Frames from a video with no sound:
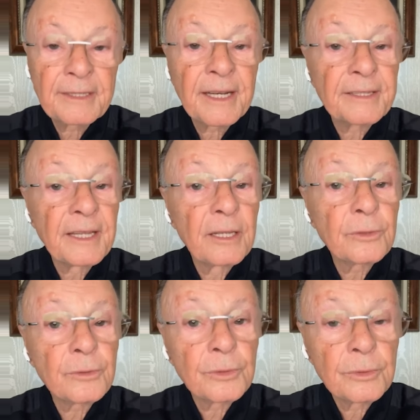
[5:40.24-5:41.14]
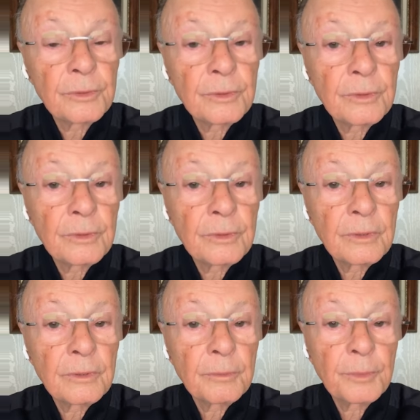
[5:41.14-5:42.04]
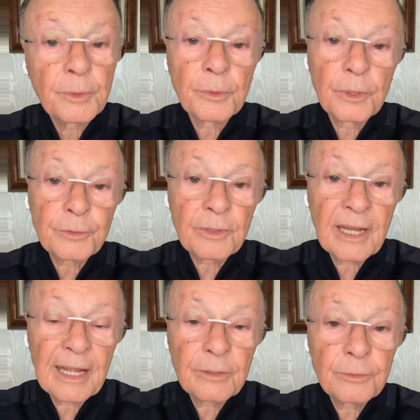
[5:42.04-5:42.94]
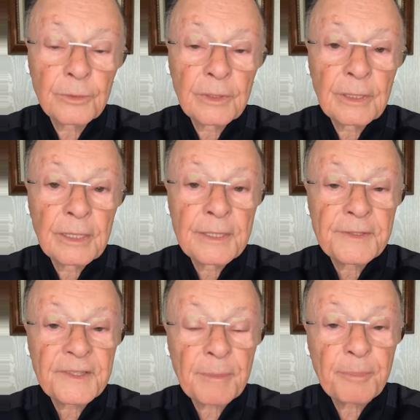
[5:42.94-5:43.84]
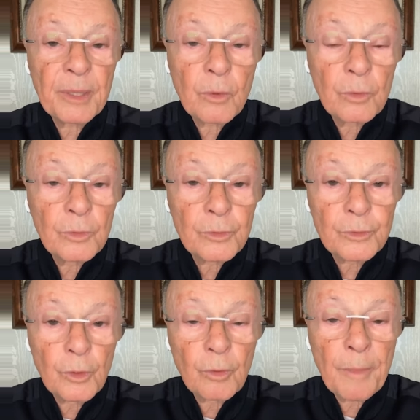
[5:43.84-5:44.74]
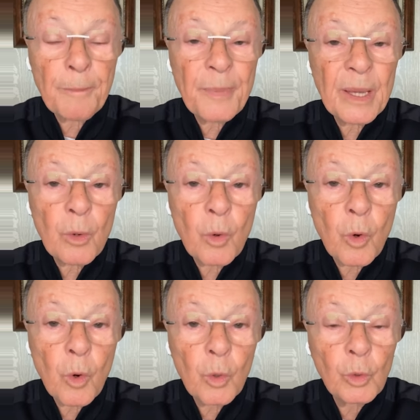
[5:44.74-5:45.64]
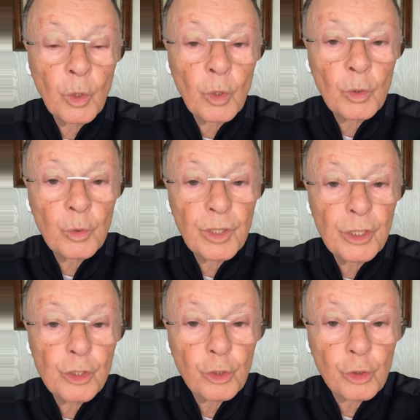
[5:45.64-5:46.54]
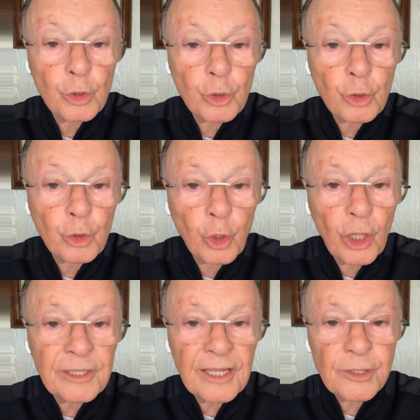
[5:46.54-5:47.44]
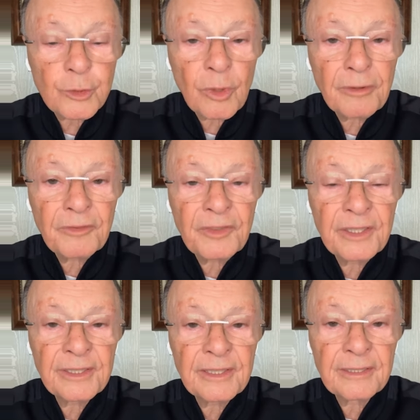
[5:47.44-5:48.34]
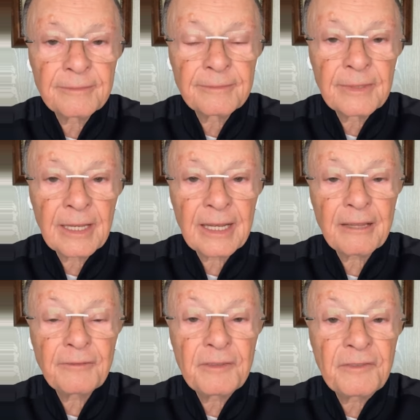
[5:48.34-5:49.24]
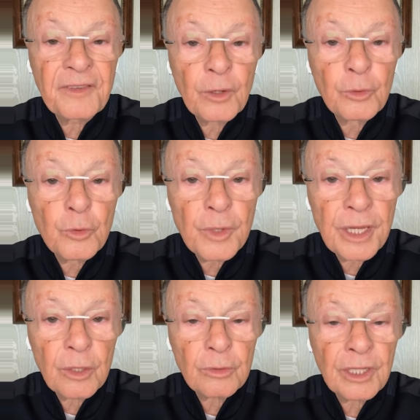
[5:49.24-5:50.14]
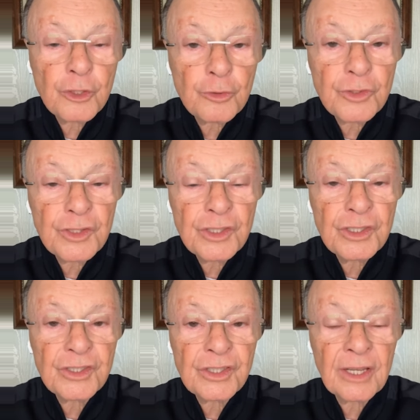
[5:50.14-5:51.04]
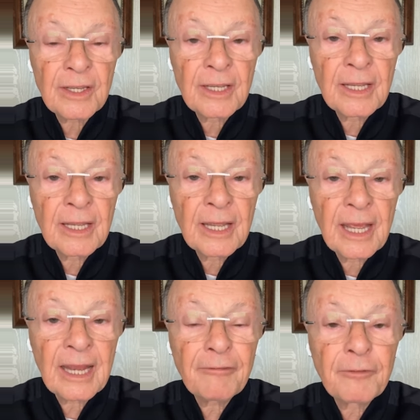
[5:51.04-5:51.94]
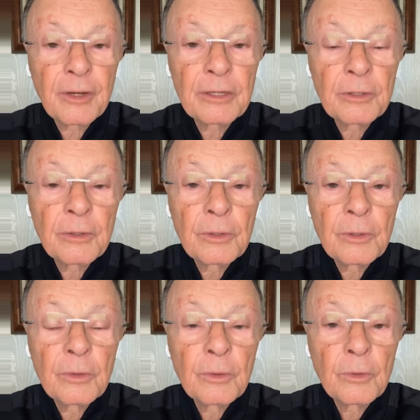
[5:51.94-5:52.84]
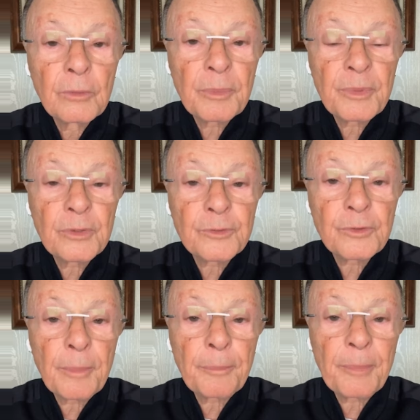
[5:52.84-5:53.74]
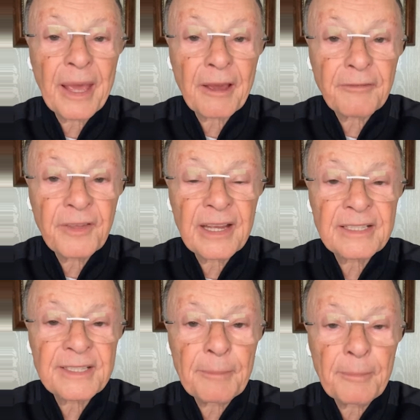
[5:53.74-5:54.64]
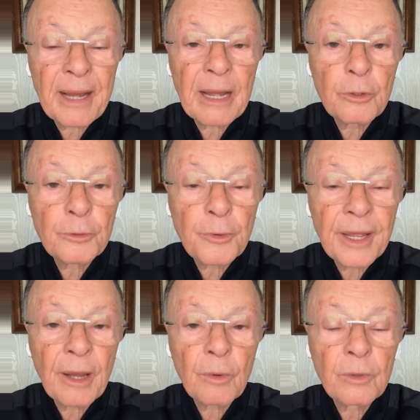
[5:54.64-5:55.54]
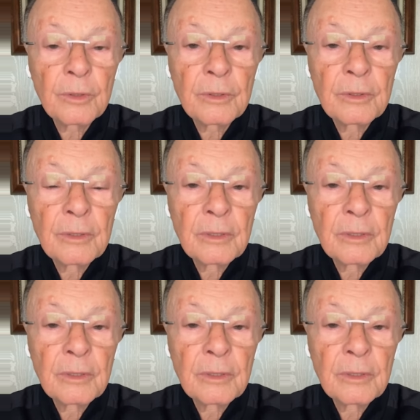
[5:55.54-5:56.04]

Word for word: However, on the other hand, if the person sinned throughout the whole life, they lived in sin, a righteous lifestyle, they were wicked, evil, cruel